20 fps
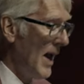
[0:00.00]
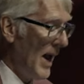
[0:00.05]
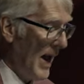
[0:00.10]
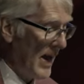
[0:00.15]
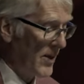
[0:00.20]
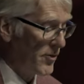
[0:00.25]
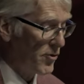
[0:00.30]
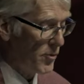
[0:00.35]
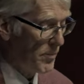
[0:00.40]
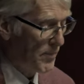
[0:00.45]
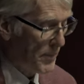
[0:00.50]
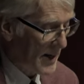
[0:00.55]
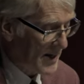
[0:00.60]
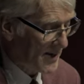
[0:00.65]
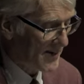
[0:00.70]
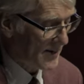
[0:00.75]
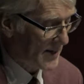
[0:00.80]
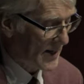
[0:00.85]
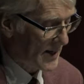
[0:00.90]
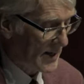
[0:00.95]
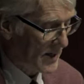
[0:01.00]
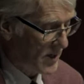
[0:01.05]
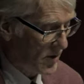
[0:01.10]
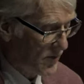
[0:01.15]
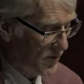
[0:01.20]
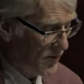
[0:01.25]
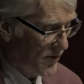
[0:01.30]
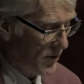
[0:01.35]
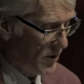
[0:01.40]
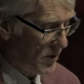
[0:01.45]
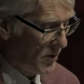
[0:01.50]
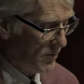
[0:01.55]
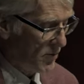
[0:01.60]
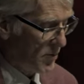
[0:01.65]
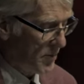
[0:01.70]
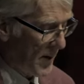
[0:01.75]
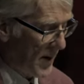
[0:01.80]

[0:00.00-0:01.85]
as repeatedly confirmed